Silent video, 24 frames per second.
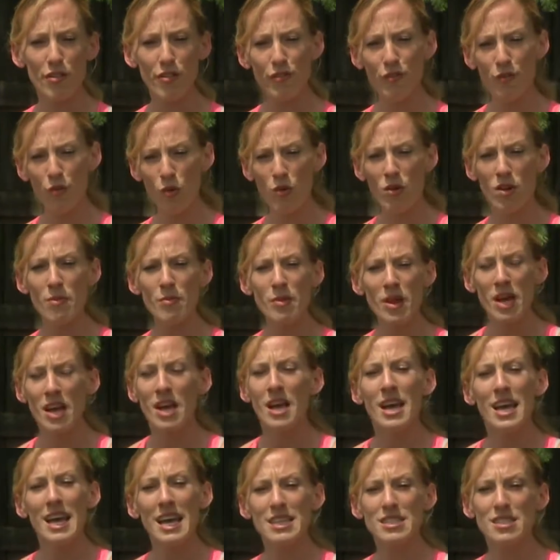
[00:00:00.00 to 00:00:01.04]
Form
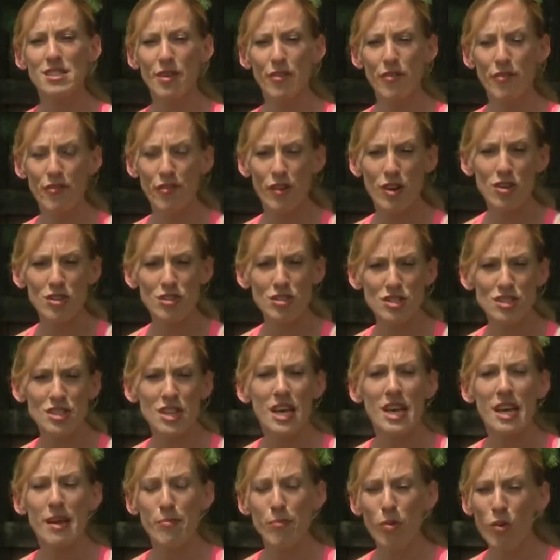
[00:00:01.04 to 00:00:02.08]
is the first
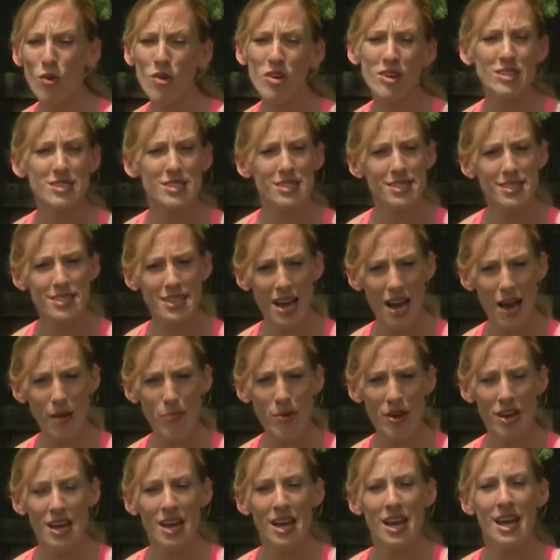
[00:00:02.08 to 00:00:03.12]
important step
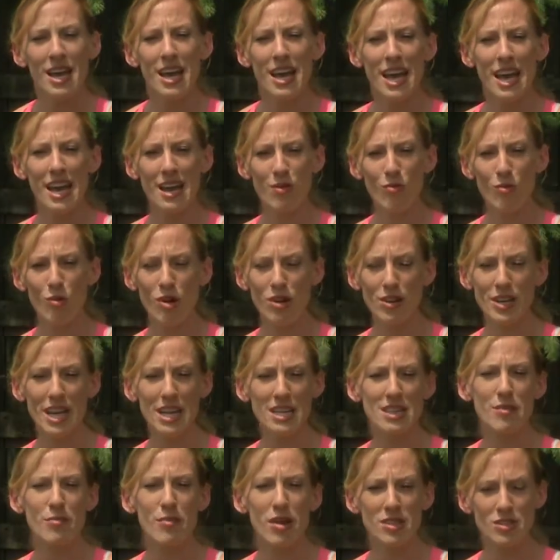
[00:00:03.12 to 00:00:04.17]
in
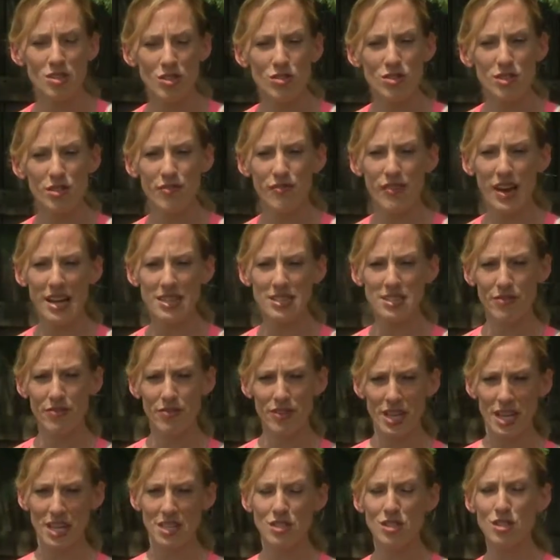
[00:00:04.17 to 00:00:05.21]
working the muscles
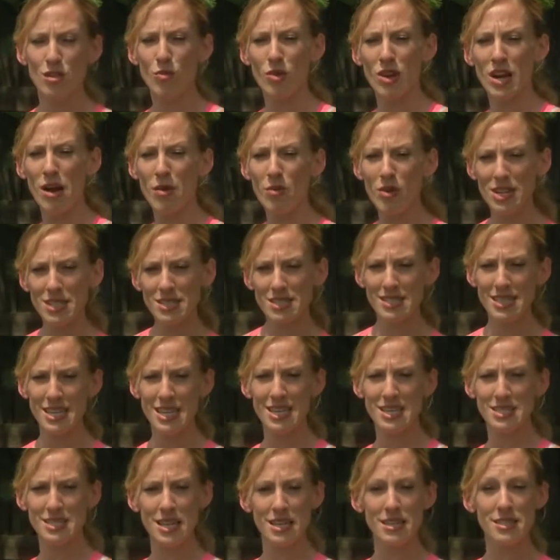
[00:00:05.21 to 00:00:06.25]
effectively. So what I want to see
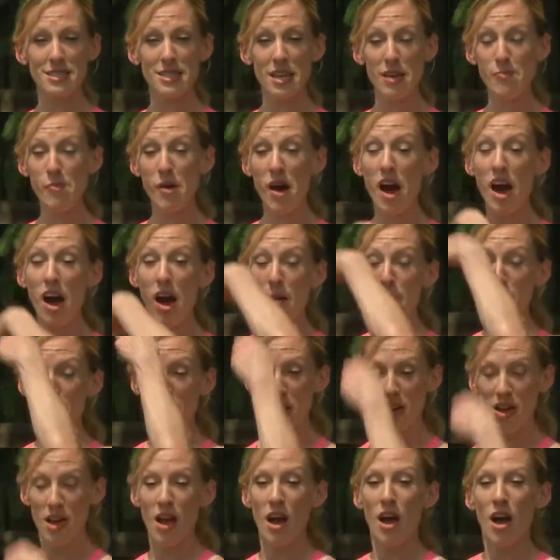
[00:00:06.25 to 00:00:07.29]
is a zip up
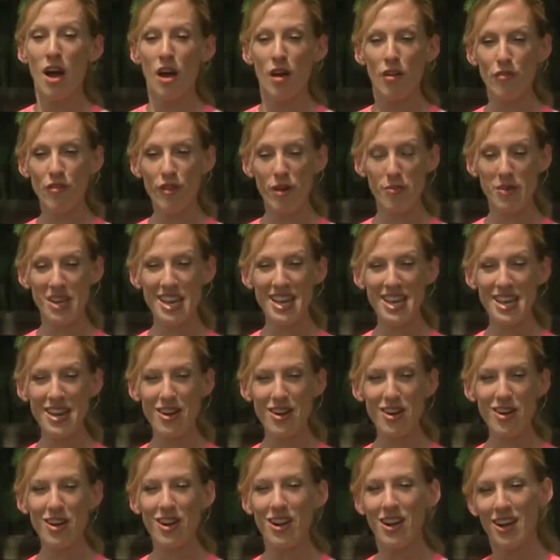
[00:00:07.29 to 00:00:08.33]
from
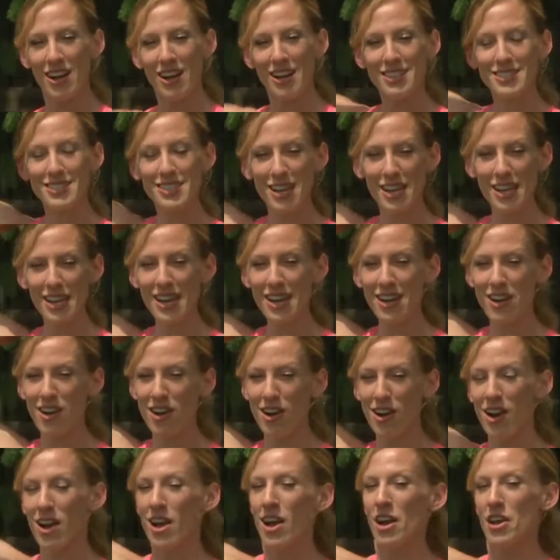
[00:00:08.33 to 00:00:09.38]
here to
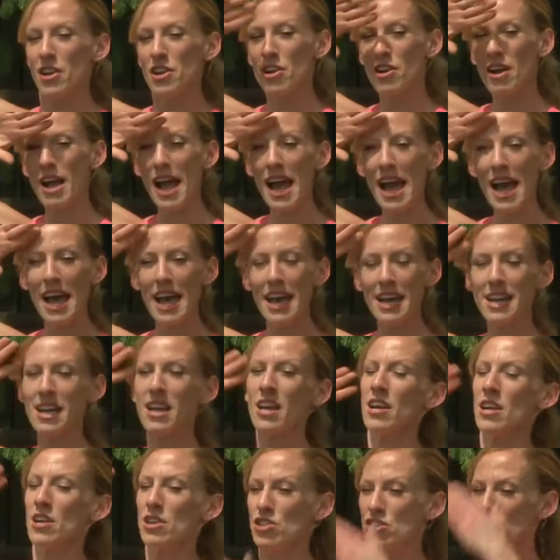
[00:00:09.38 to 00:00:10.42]
here. Your head
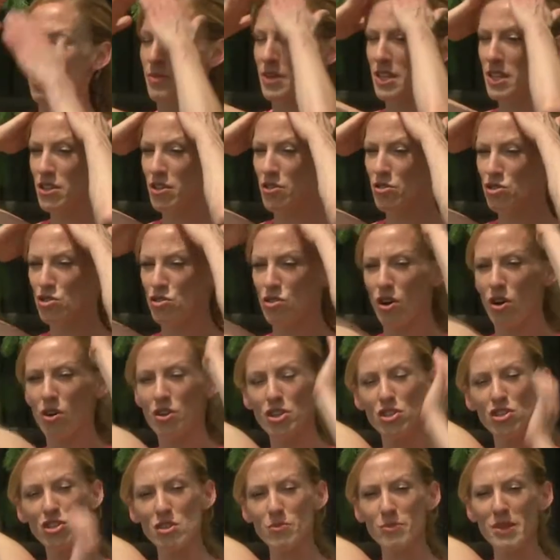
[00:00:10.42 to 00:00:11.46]
should be neutral.
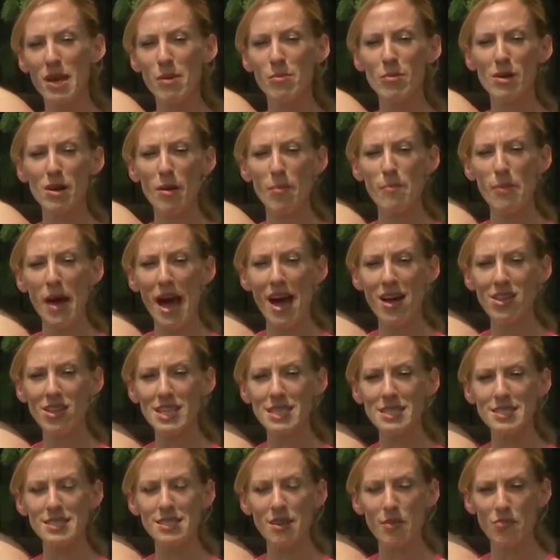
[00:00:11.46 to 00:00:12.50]
You should be able to
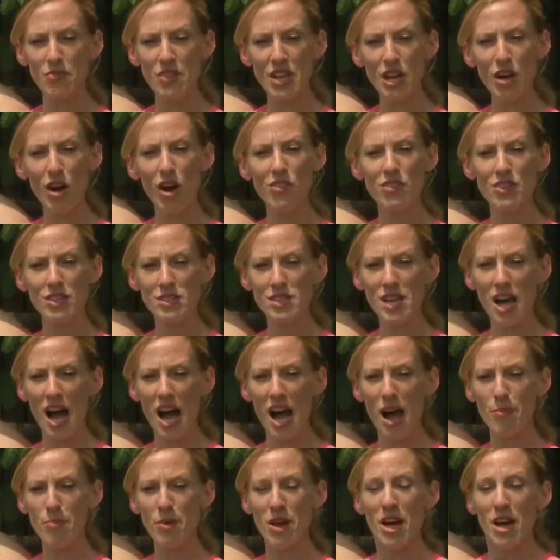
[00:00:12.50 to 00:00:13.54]
balance something on the
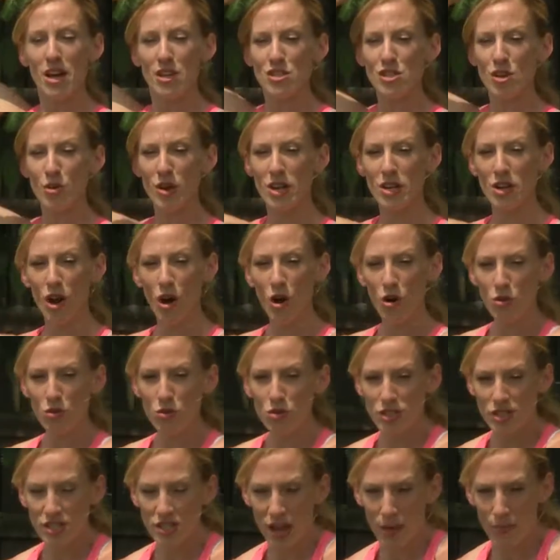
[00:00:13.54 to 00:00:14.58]
top. So no
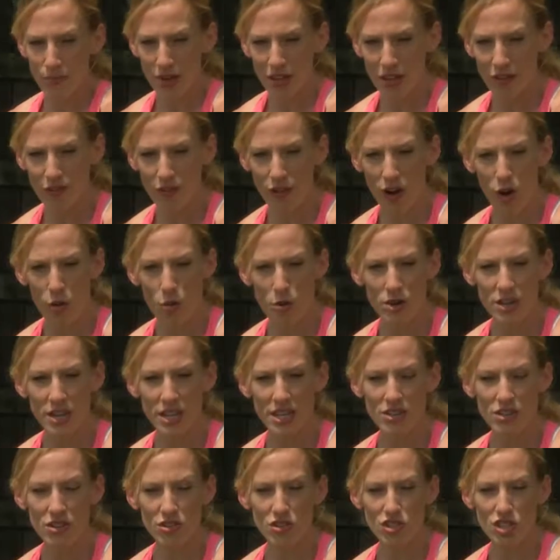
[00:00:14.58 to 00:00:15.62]
slumping forward
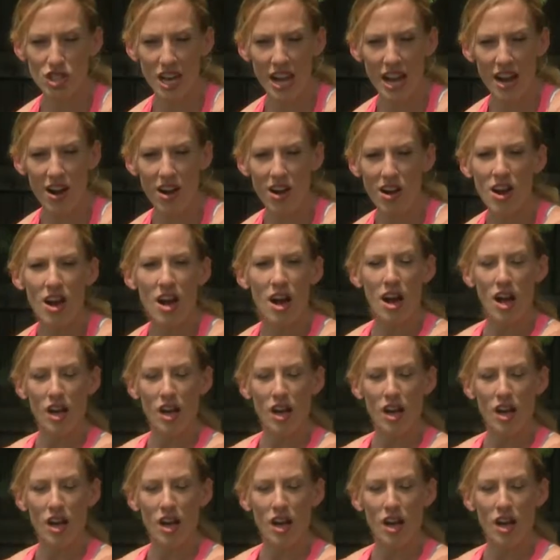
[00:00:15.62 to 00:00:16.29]
in your chair.